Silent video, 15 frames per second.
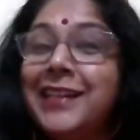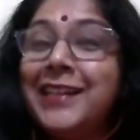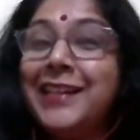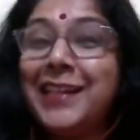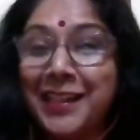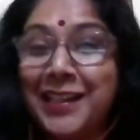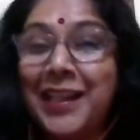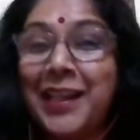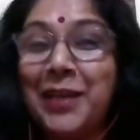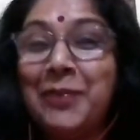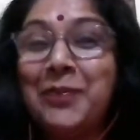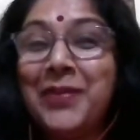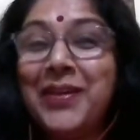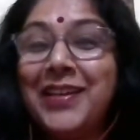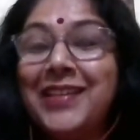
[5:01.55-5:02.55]
thing came
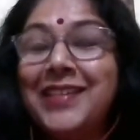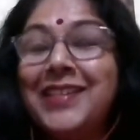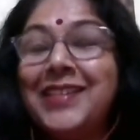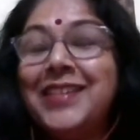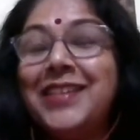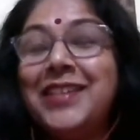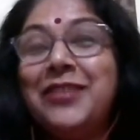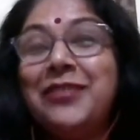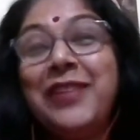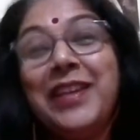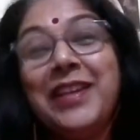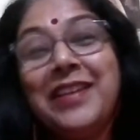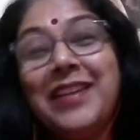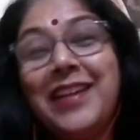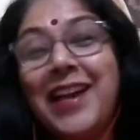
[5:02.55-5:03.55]

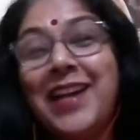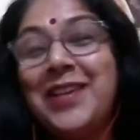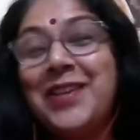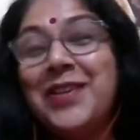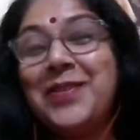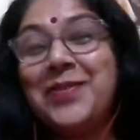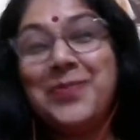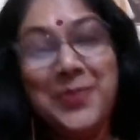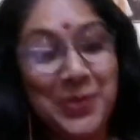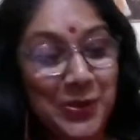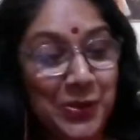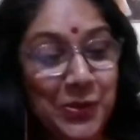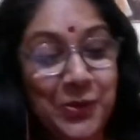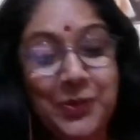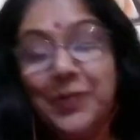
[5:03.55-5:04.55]
when I,
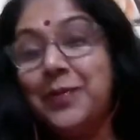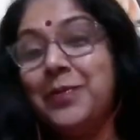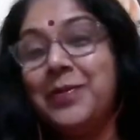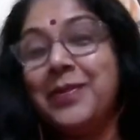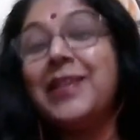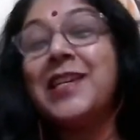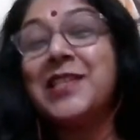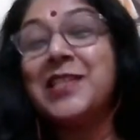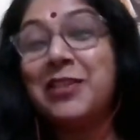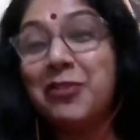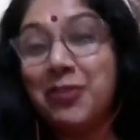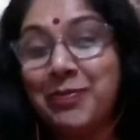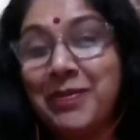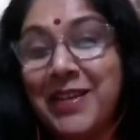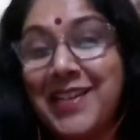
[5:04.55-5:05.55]

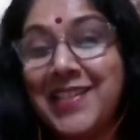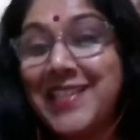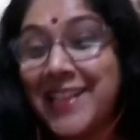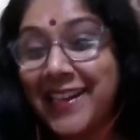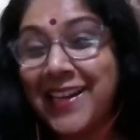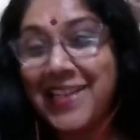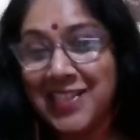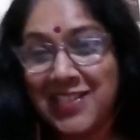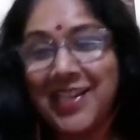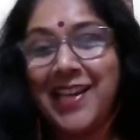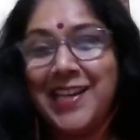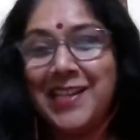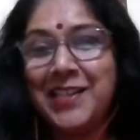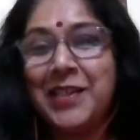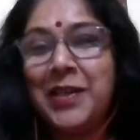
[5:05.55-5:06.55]
conceived my second
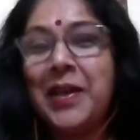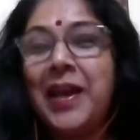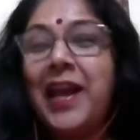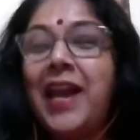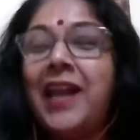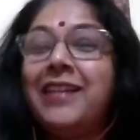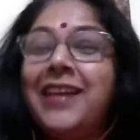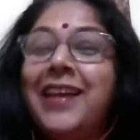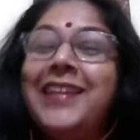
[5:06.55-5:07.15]
child. And at